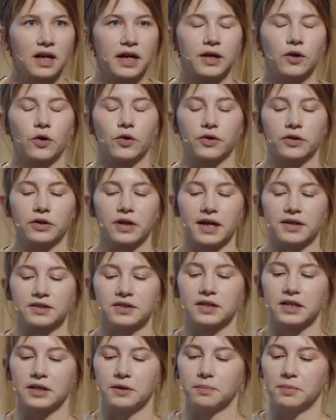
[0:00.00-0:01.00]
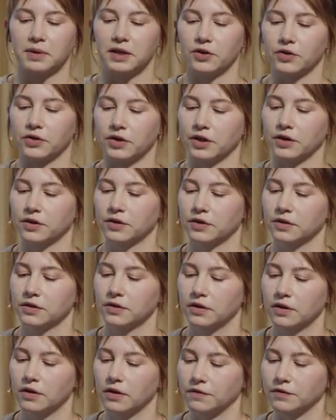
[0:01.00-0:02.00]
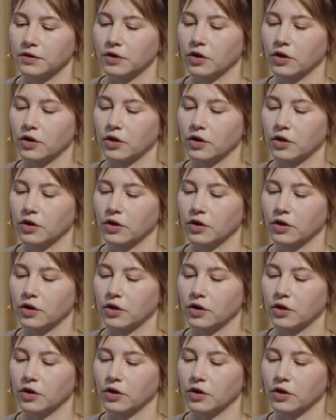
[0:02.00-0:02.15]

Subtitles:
iconoclastic period of